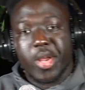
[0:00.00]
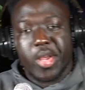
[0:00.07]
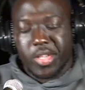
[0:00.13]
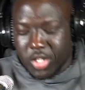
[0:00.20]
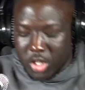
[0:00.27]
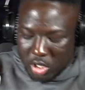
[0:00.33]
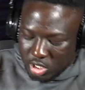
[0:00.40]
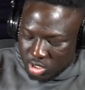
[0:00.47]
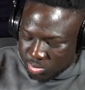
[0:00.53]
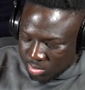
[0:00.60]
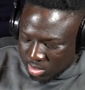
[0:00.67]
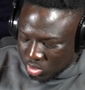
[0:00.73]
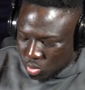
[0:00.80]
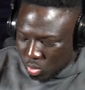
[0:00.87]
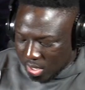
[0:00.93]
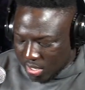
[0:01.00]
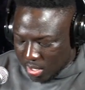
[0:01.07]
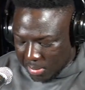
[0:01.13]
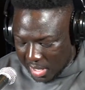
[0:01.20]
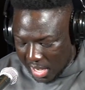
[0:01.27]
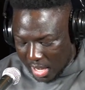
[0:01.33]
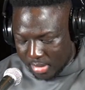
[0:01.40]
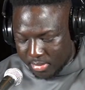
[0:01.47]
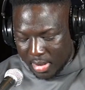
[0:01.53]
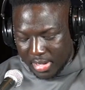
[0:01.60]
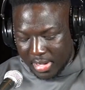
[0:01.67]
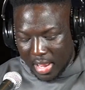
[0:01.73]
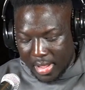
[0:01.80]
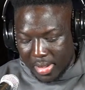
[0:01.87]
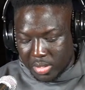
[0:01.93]
He's wearing number 9 right
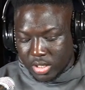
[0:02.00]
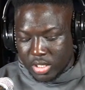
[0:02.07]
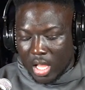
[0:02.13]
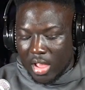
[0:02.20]
now.